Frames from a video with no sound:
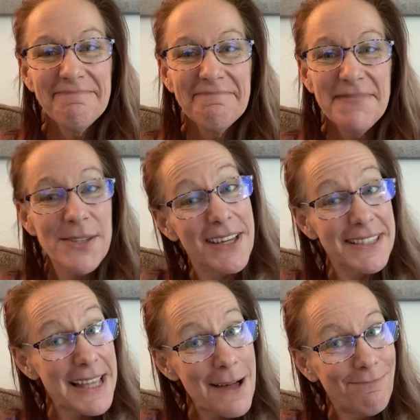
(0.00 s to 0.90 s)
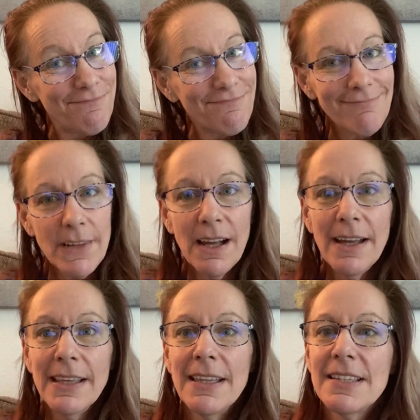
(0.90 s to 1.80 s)
So that's that.
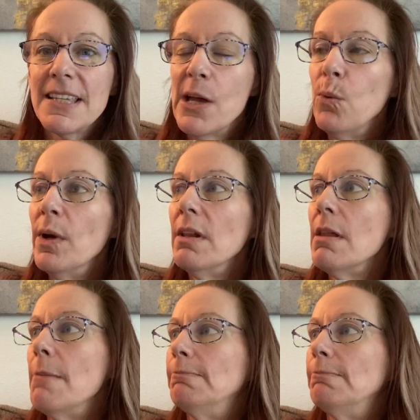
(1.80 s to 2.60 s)
I guess I will